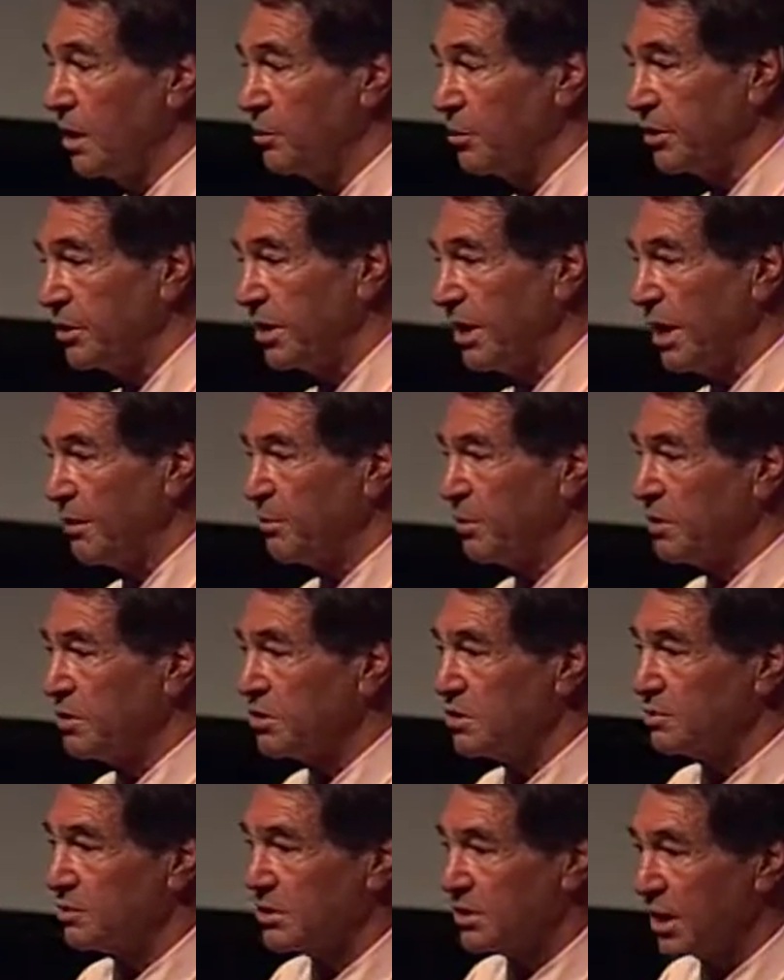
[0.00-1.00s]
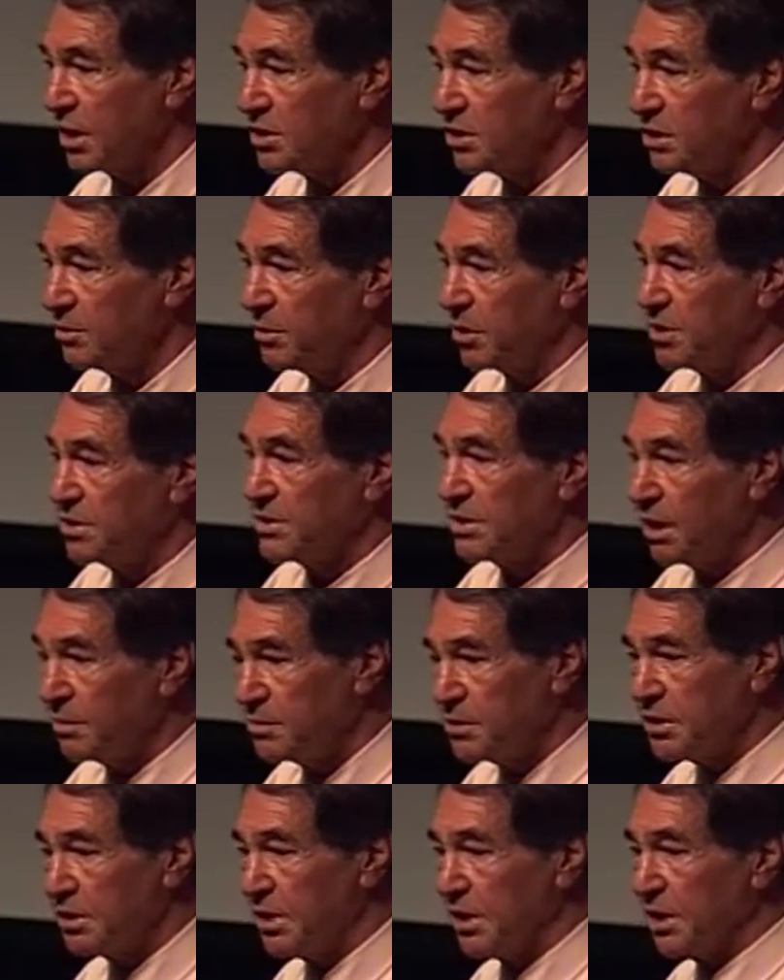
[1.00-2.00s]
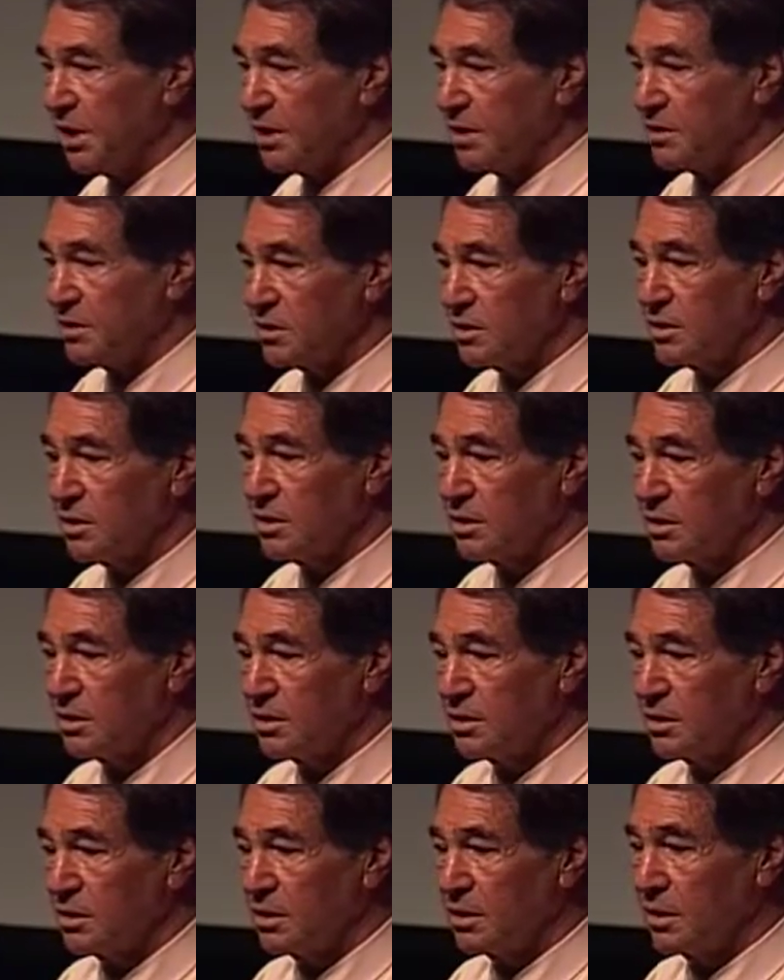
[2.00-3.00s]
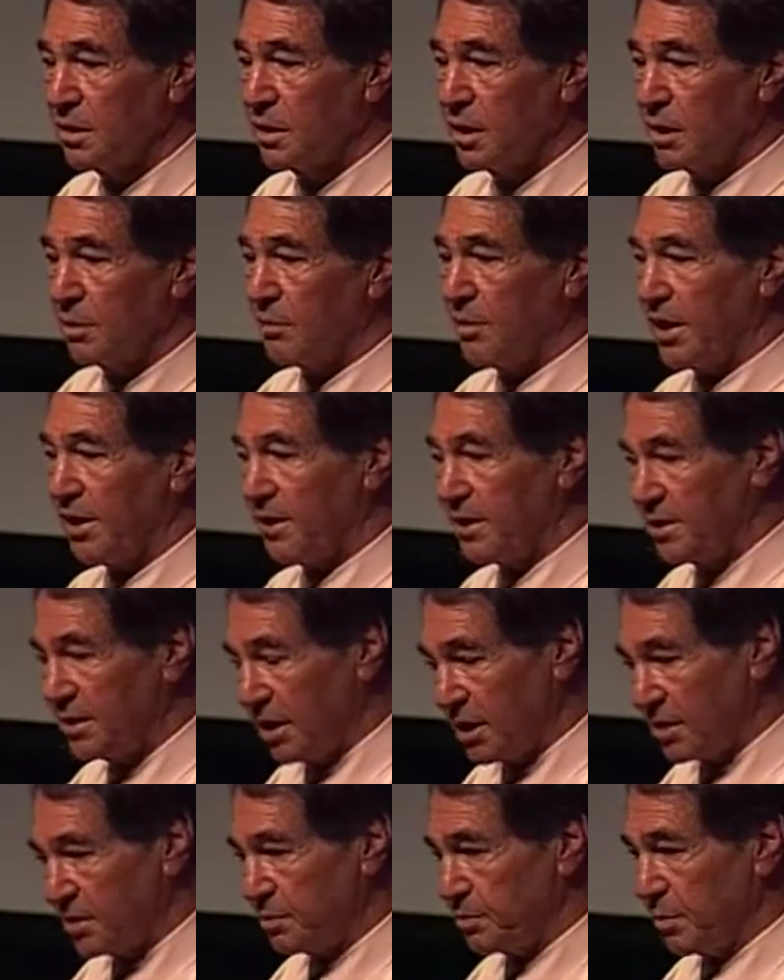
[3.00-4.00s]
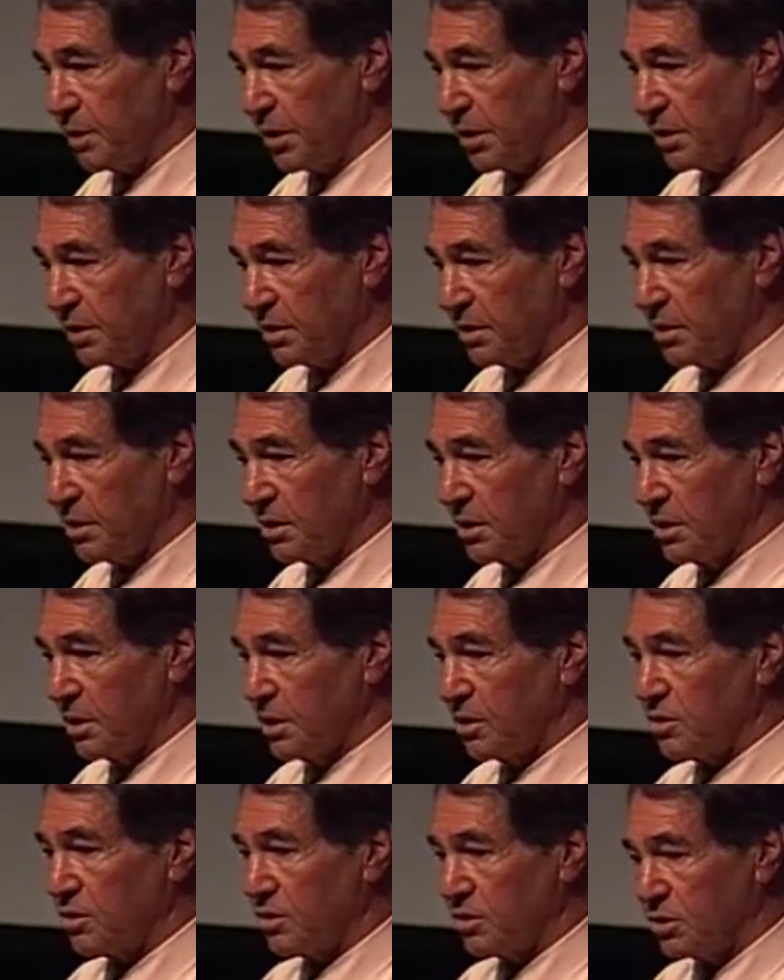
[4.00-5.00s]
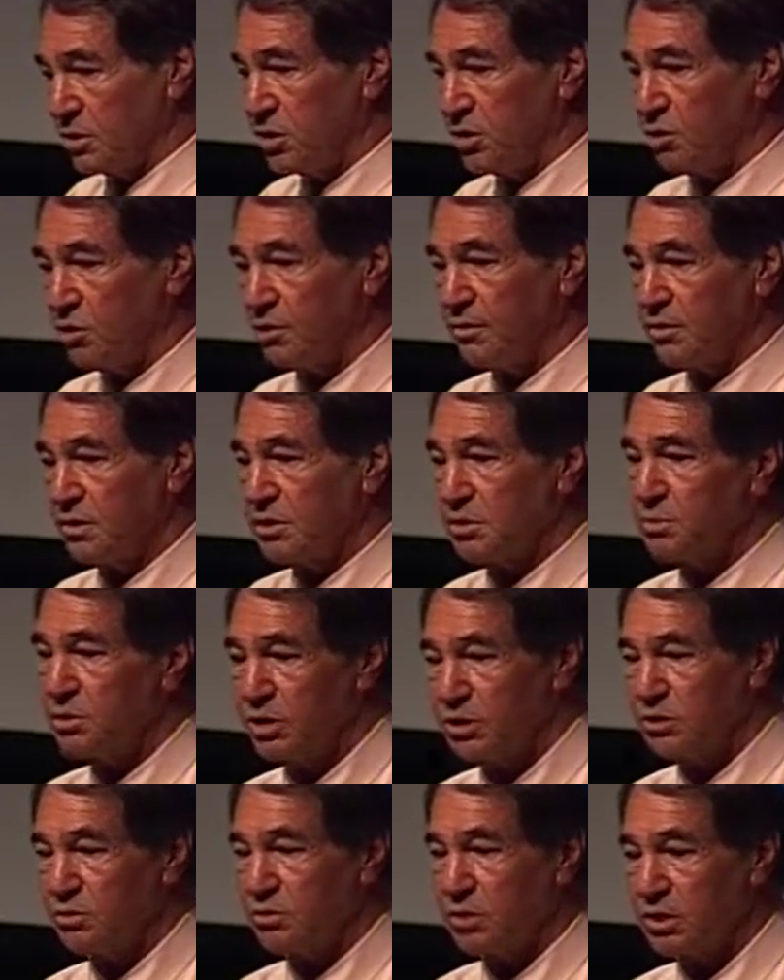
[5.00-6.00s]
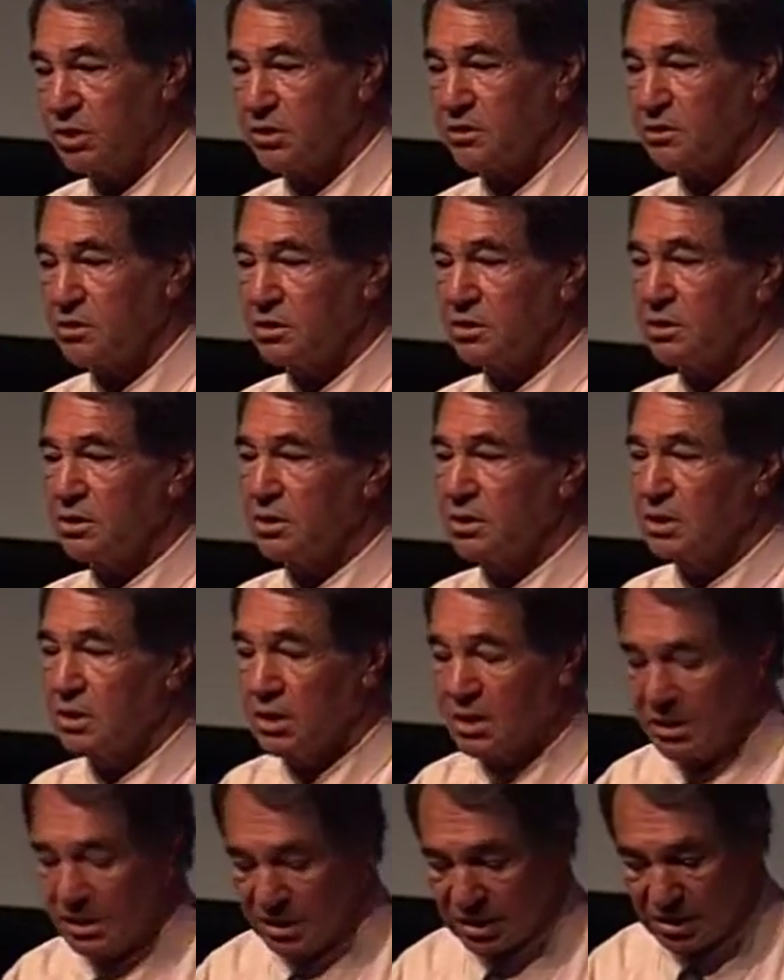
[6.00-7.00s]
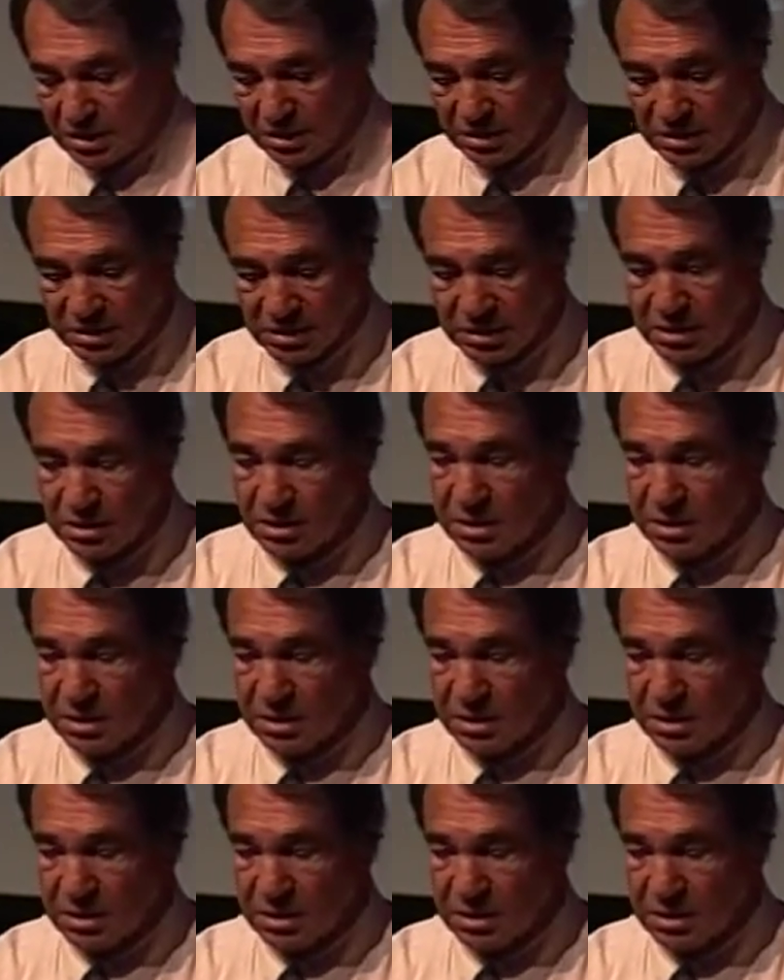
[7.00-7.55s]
But the capitalism is actually being subsidized by the taxpayer to the tune of expressways and